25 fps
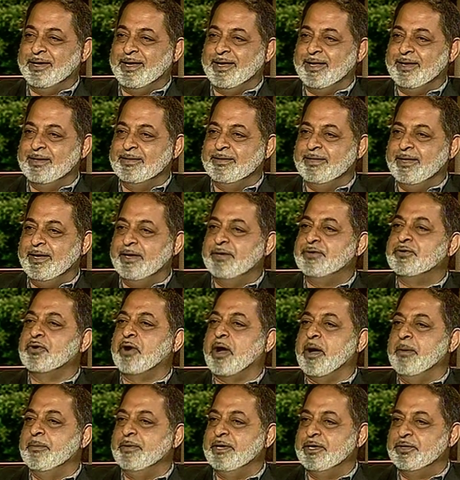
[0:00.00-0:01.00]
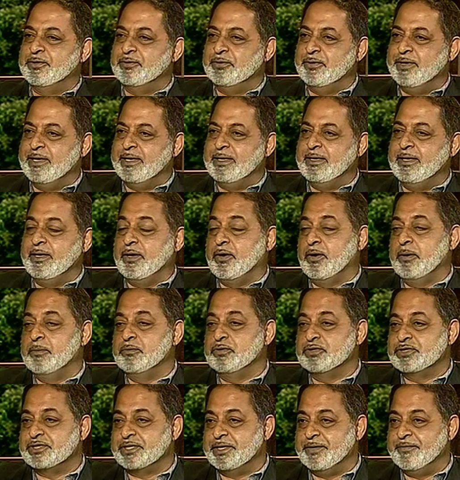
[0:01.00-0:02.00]
And they draw me to India
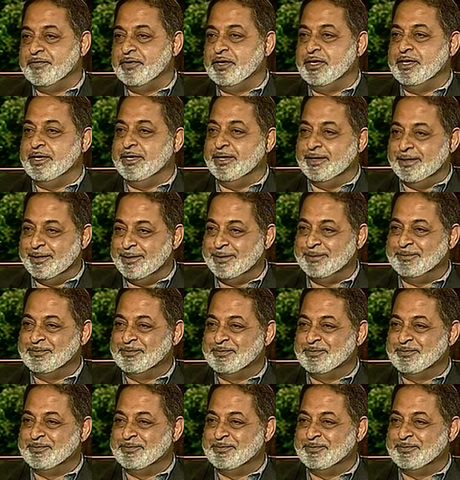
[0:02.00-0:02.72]
almost every year.